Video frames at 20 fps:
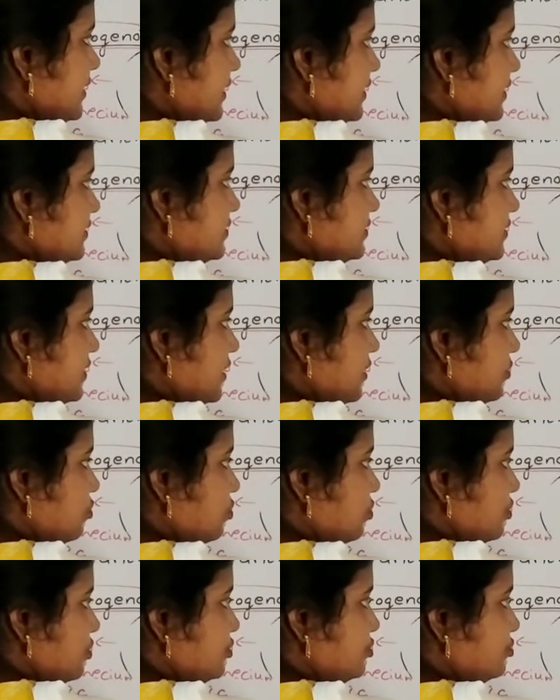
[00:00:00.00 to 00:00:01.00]
grains are
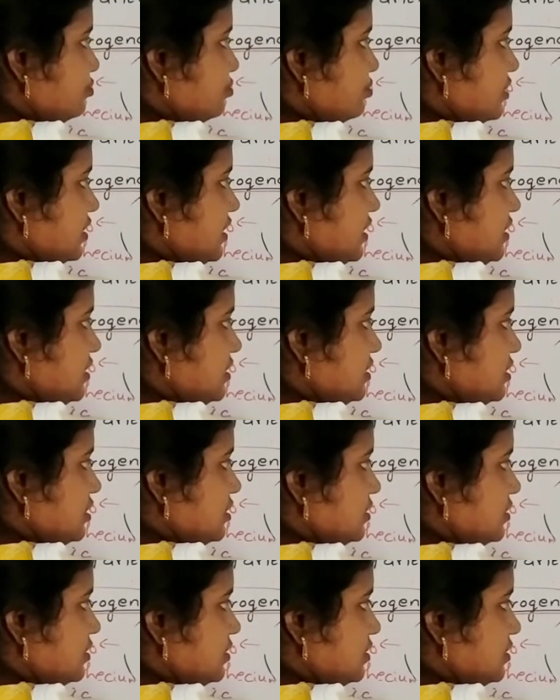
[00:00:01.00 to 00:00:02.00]
going to
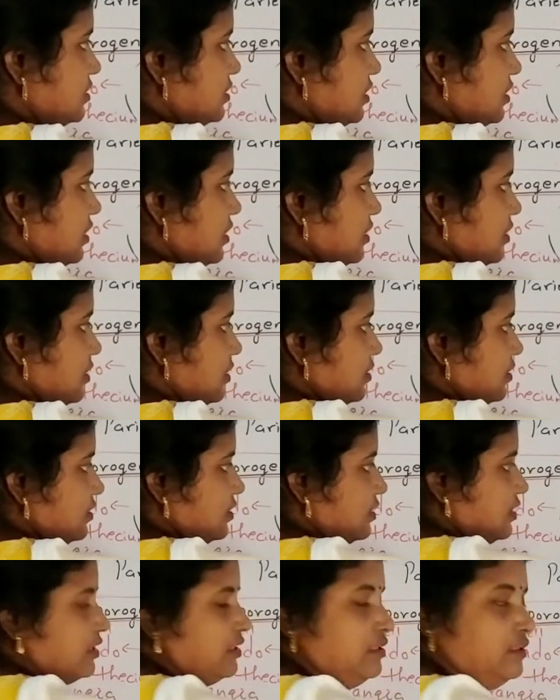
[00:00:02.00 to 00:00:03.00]
reach
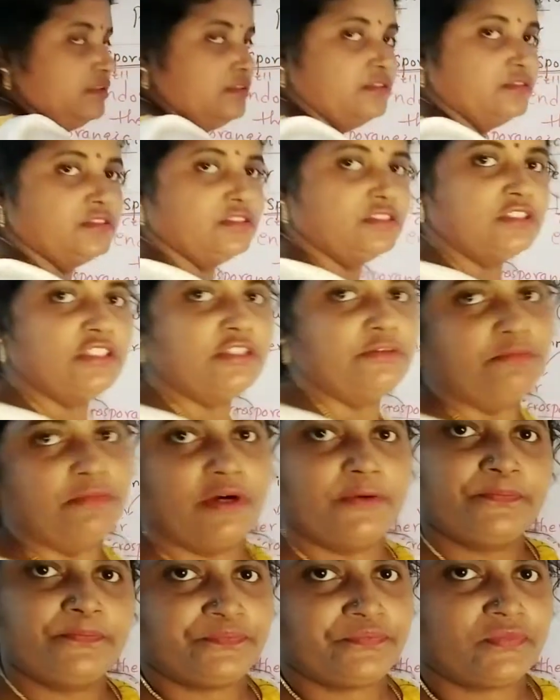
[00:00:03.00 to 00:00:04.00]
the
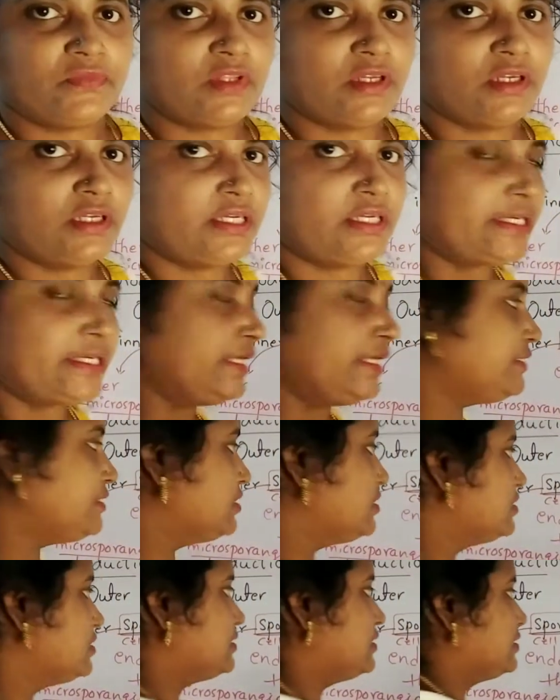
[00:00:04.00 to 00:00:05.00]
stigma. It
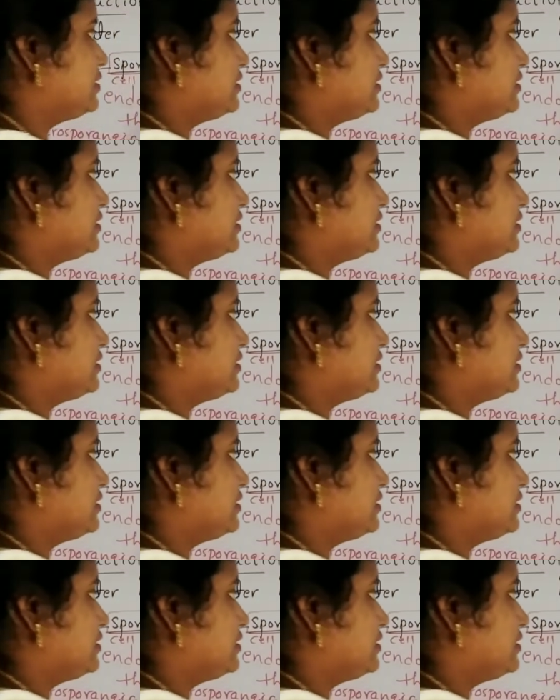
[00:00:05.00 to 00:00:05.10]
reaches the